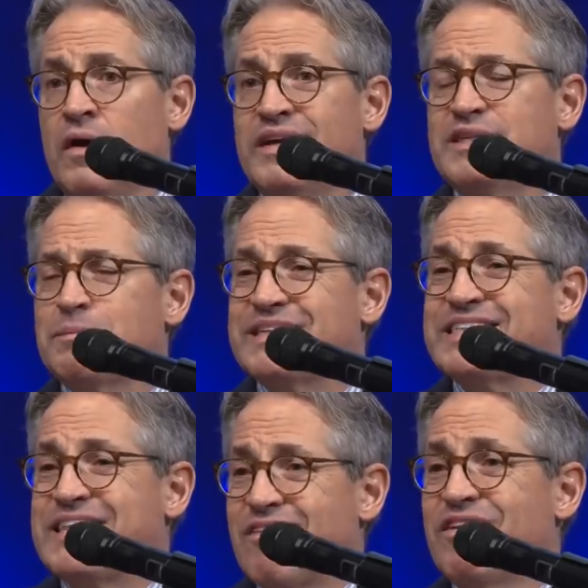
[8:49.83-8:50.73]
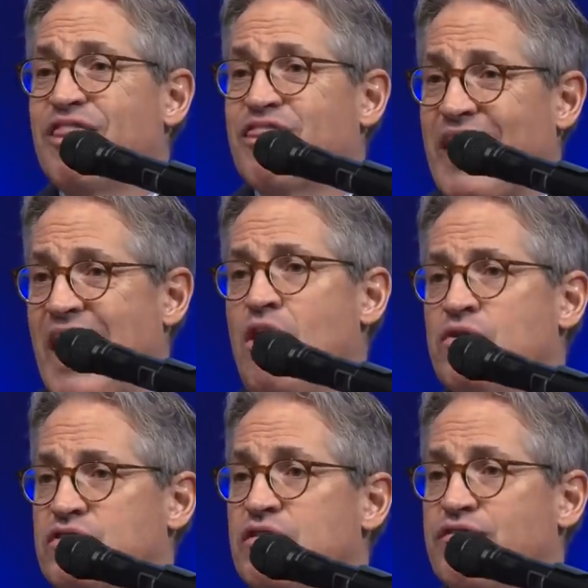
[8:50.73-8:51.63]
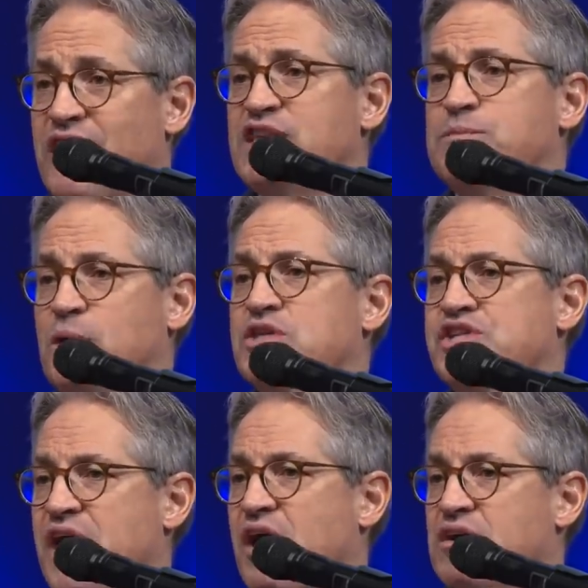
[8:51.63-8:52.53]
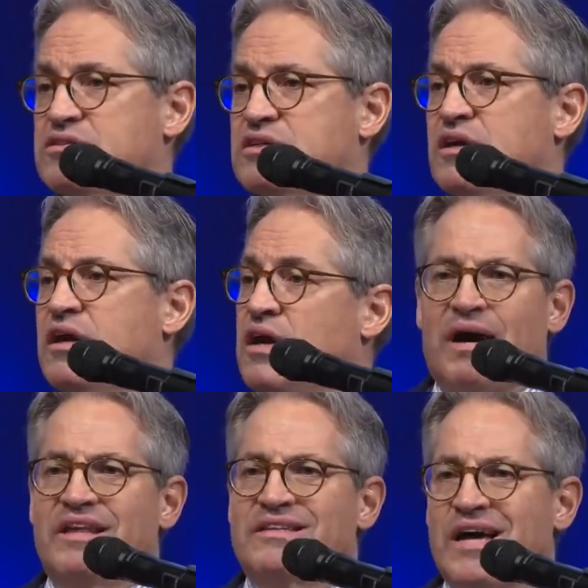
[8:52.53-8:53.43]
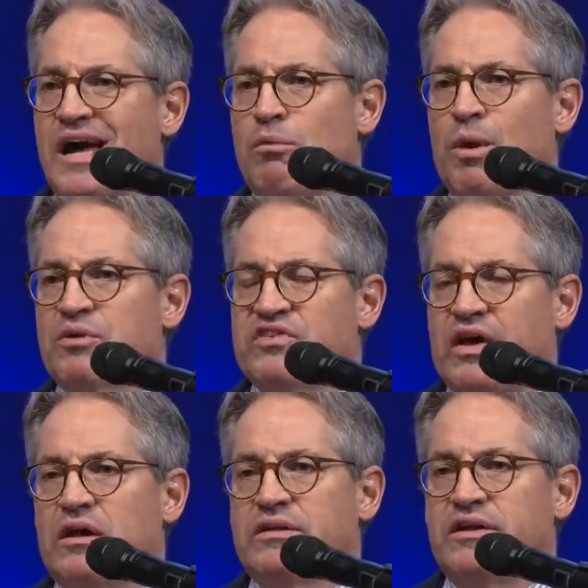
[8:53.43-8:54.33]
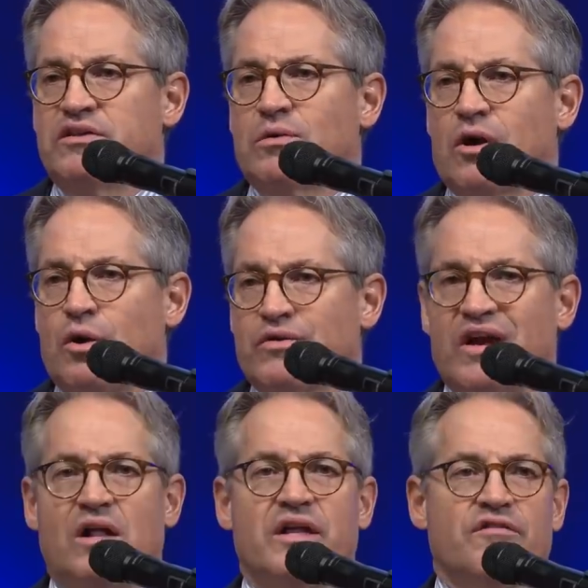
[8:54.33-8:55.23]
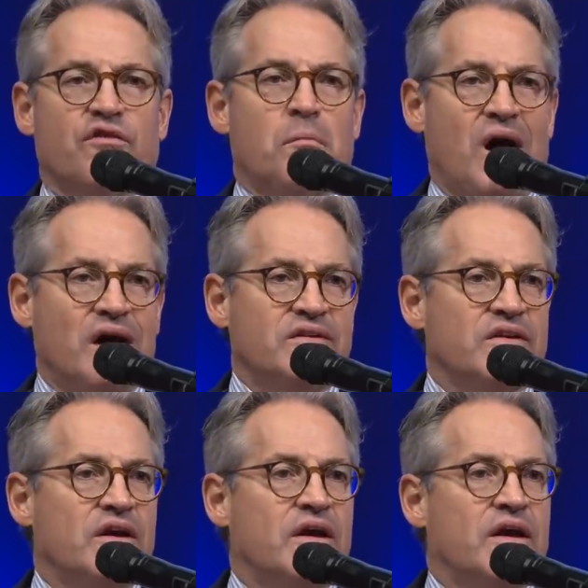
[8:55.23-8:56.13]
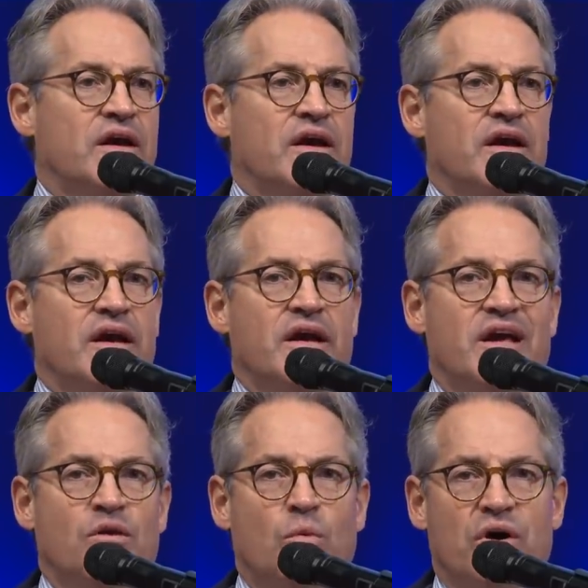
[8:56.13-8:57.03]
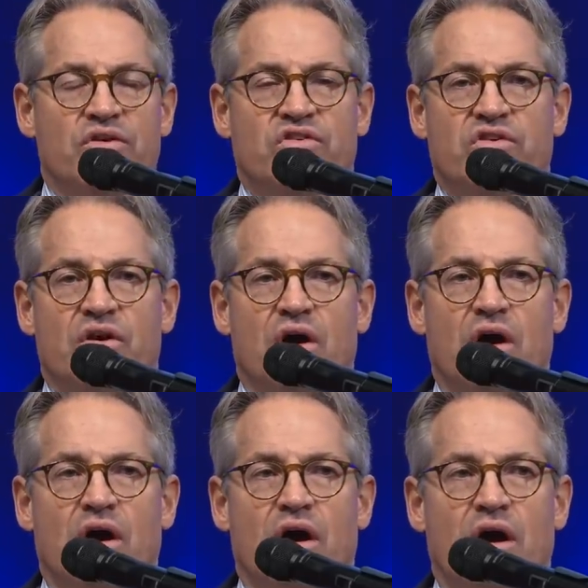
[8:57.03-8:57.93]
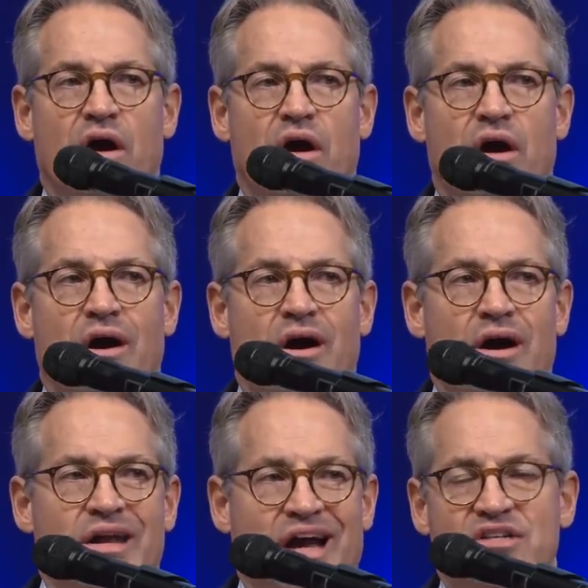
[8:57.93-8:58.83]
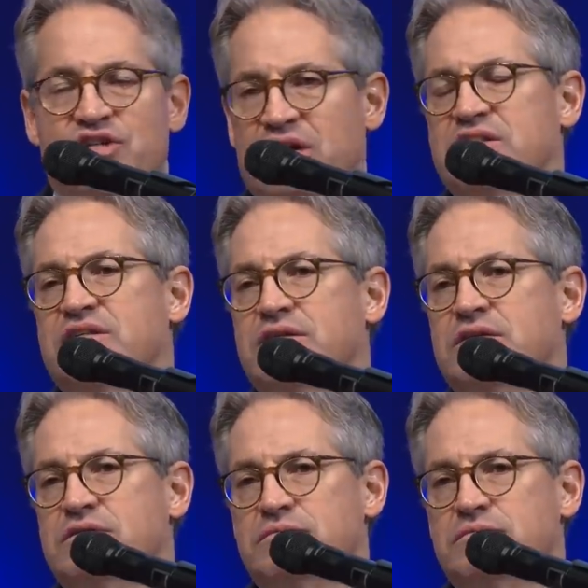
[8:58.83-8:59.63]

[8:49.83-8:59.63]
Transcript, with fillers: he's up to 7,000 Facebook shares. By the time we were settled into our hotel in Vermont, it was not just